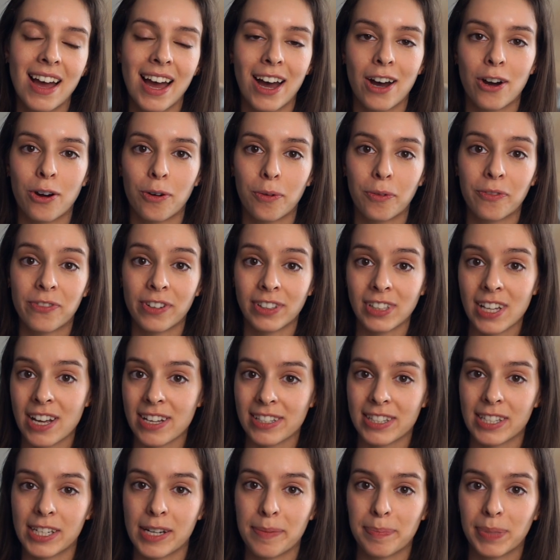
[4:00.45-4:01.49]
how
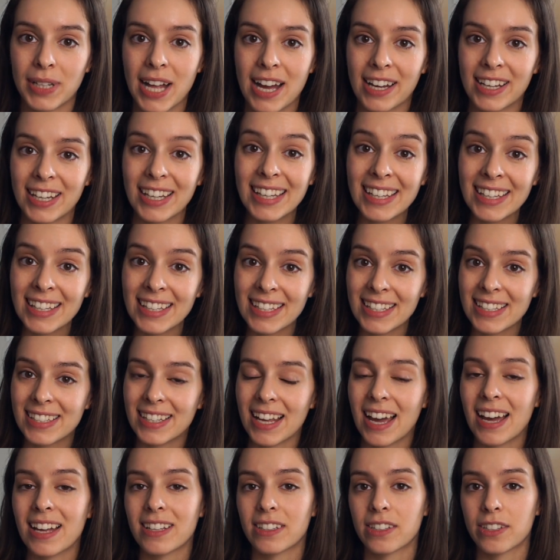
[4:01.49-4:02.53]
Velocity Black is
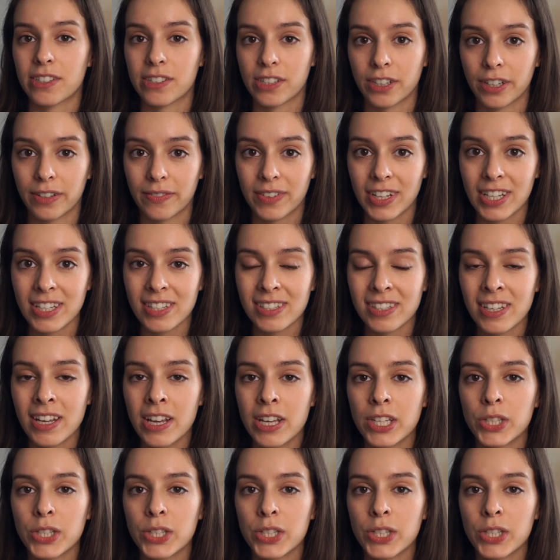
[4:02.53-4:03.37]
as a service,